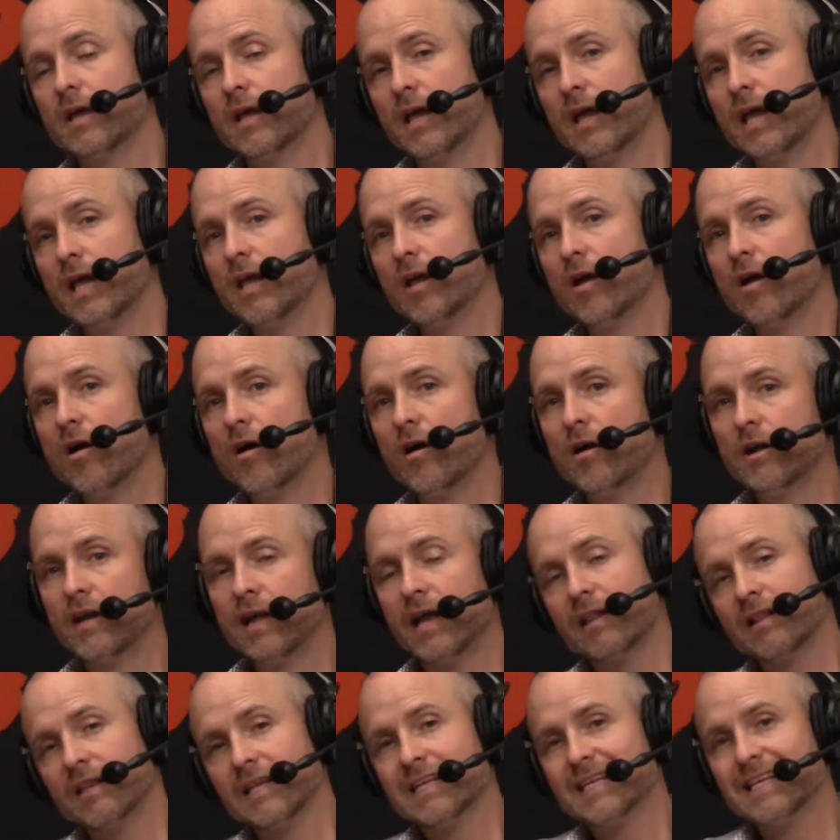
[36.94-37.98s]
Aeon
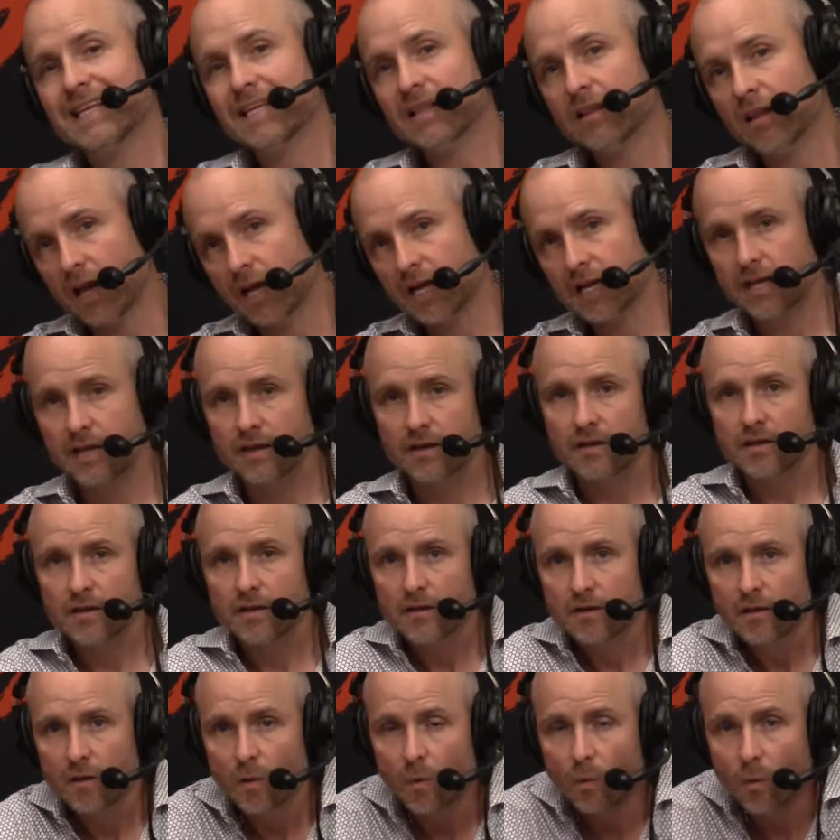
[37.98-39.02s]
LED lighting.
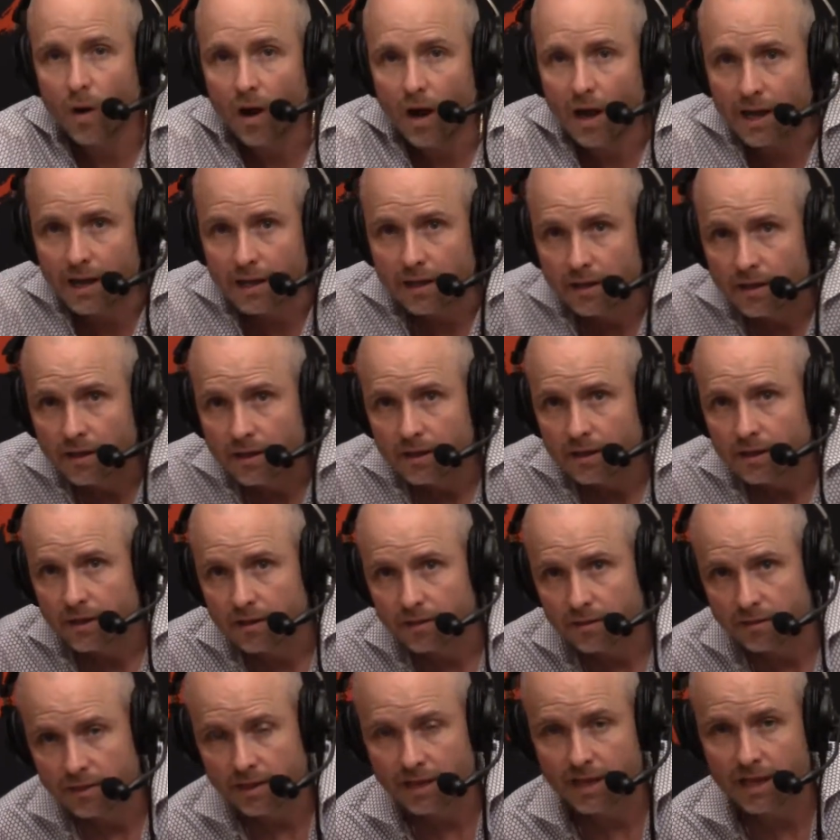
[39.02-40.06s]
Why?
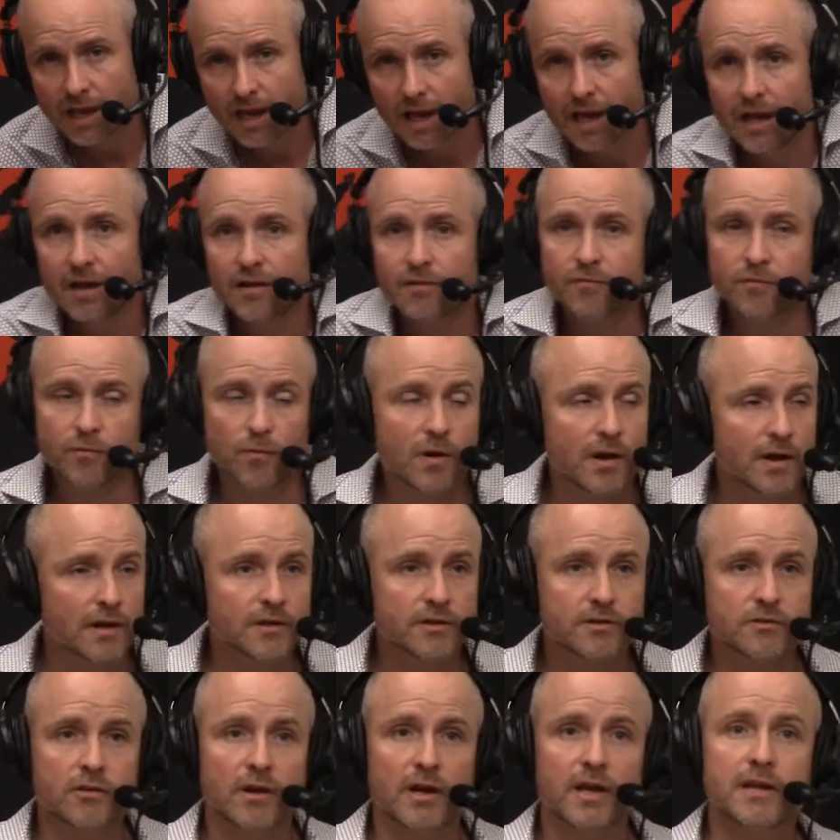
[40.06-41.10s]
They have what,
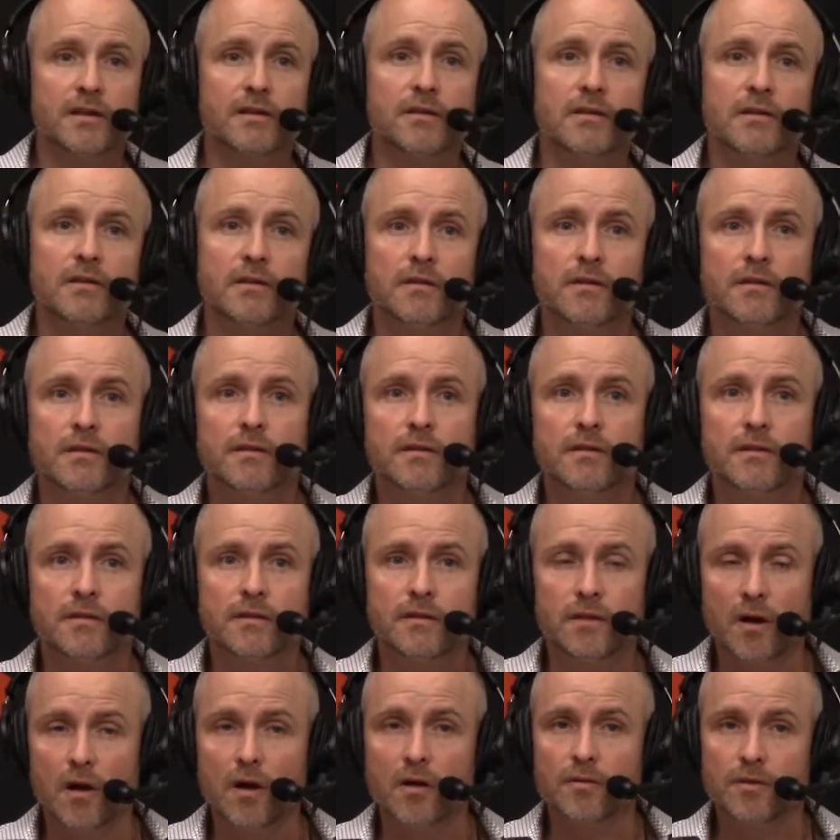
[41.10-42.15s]
Greg?
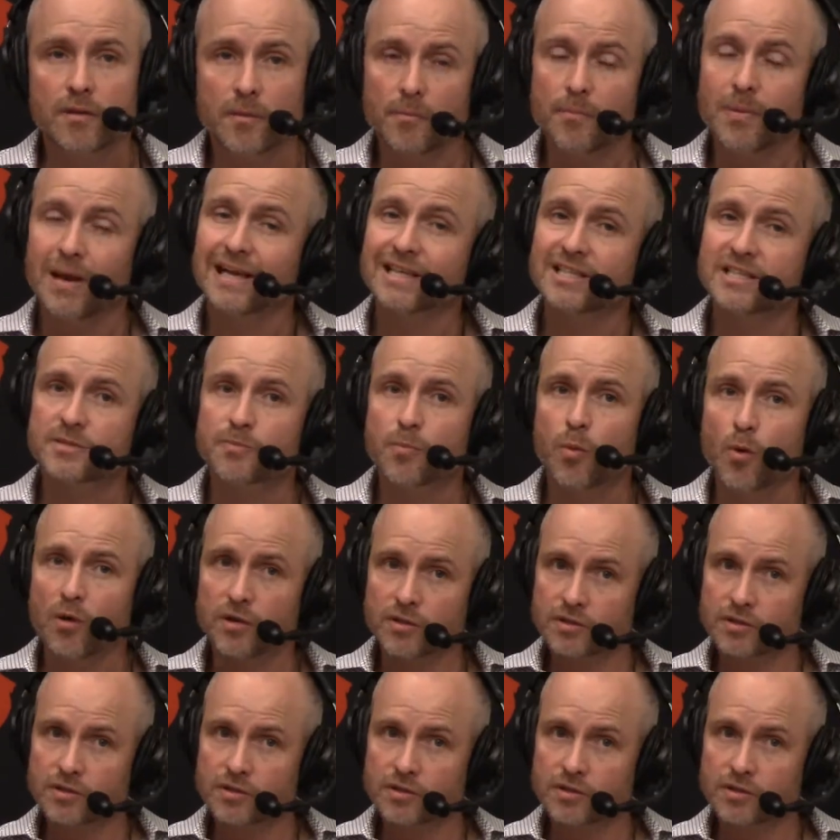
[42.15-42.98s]
The best sports